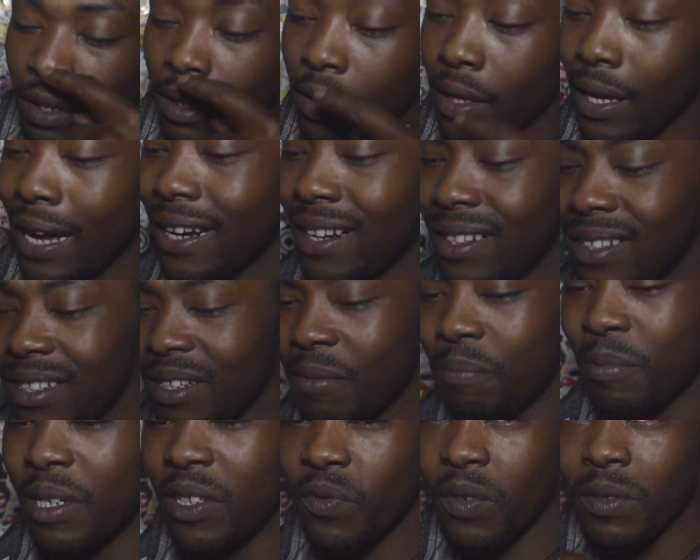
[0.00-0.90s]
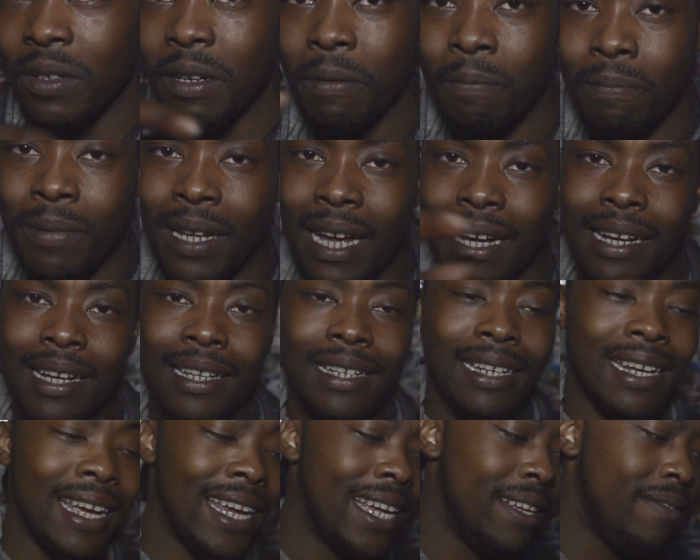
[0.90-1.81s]
Got a little bitch from the block, her
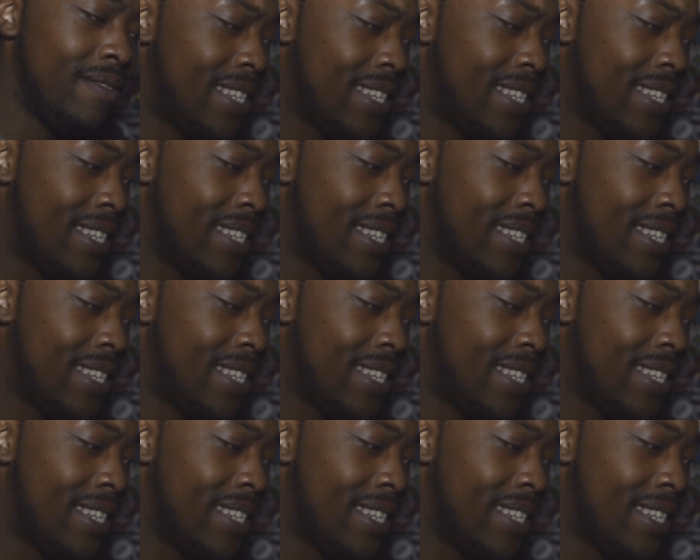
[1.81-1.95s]
name